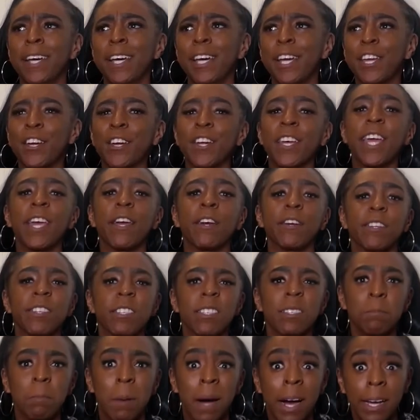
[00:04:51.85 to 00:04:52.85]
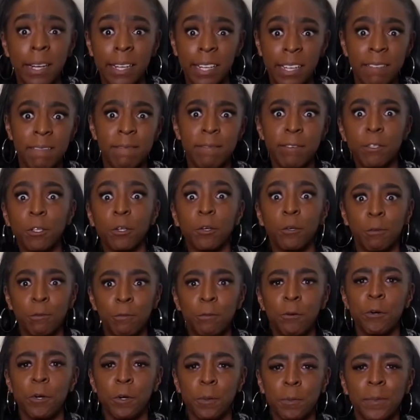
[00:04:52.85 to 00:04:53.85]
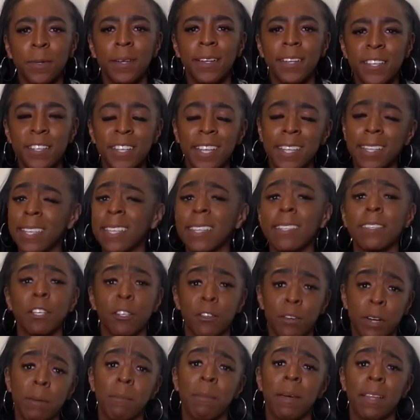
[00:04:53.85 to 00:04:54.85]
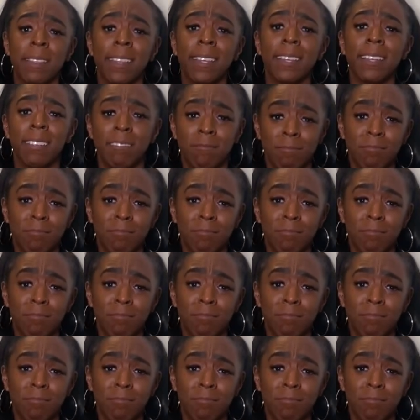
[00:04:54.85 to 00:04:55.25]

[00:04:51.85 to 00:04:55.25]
your character's body in physical form. So I think it's a great method.